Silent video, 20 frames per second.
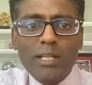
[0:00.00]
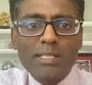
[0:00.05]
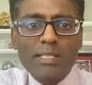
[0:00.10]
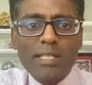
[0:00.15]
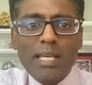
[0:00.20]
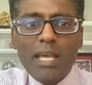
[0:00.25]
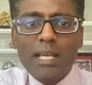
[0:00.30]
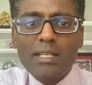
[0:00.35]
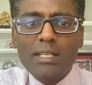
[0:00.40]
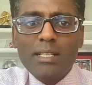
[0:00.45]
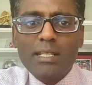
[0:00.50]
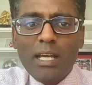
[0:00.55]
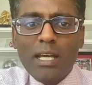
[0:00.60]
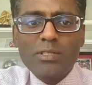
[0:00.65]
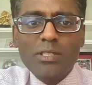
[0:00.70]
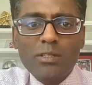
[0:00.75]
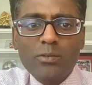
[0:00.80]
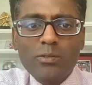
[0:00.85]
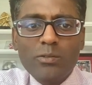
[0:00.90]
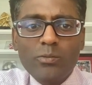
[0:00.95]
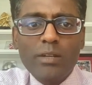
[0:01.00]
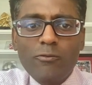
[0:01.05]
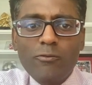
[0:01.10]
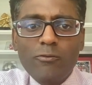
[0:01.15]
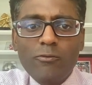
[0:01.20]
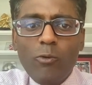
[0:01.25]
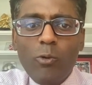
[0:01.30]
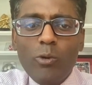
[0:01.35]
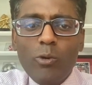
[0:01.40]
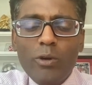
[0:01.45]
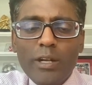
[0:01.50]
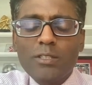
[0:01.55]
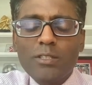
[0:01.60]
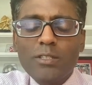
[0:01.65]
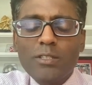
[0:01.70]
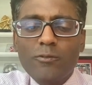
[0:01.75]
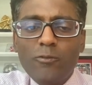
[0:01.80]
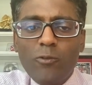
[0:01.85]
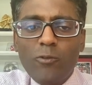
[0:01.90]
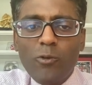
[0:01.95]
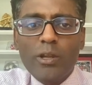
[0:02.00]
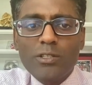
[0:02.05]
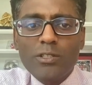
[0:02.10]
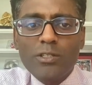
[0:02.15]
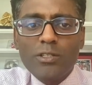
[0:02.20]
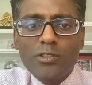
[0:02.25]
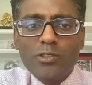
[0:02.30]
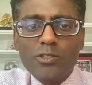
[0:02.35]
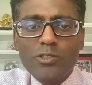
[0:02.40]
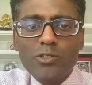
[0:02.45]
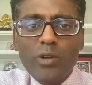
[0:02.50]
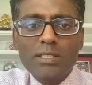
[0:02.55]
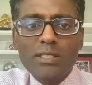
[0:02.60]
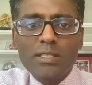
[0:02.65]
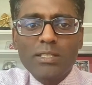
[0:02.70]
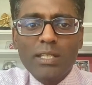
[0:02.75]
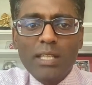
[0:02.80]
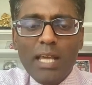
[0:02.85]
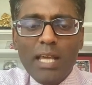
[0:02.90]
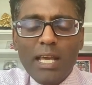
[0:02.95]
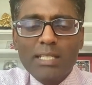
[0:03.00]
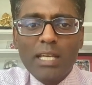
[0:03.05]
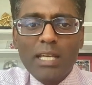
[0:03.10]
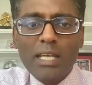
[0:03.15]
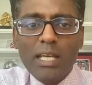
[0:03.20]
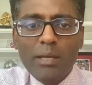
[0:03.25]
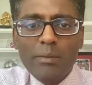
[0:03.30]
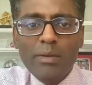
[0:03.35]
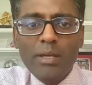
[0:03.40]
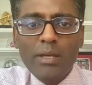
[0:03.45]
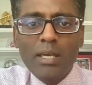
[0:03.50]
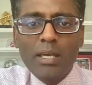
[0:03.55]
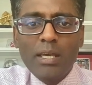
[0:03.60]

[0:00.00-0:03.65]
And Zach Thompson went 4 innings, 4 hits, and 2 runs the last time.